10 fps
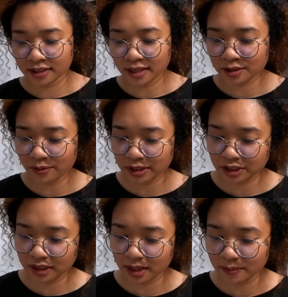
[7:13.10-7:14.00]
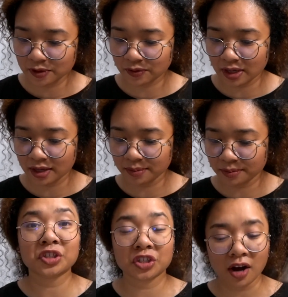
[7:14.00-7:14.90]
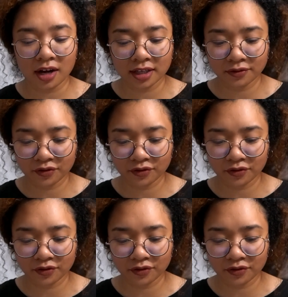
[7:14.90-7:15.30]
next question comes from Sean